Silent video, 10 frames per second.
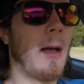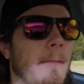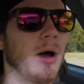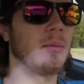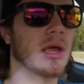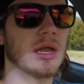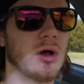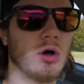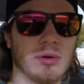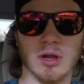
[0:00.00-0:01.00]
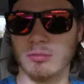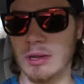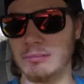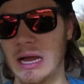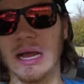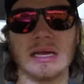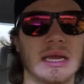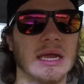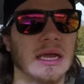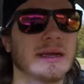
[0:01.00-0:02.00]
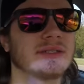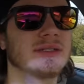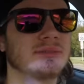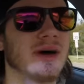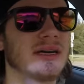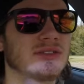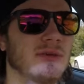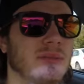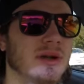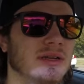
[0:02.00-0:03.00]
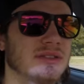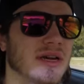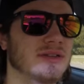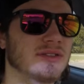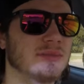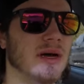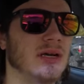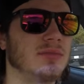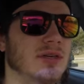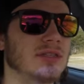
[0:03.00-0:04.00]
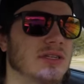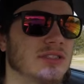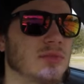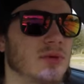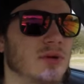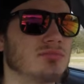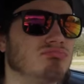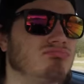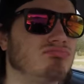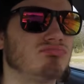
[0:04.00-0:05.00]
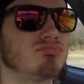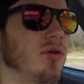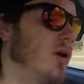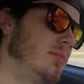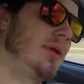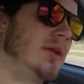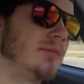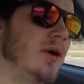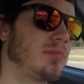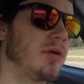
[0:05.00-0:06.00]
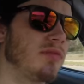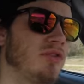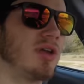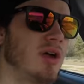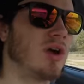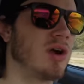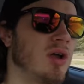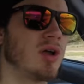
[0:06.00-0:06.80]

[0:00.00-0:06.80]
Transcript: But I'm going to get home, get on my bike, and actually bike to a buddy's house of mine, because that's where I'm meeting him over there.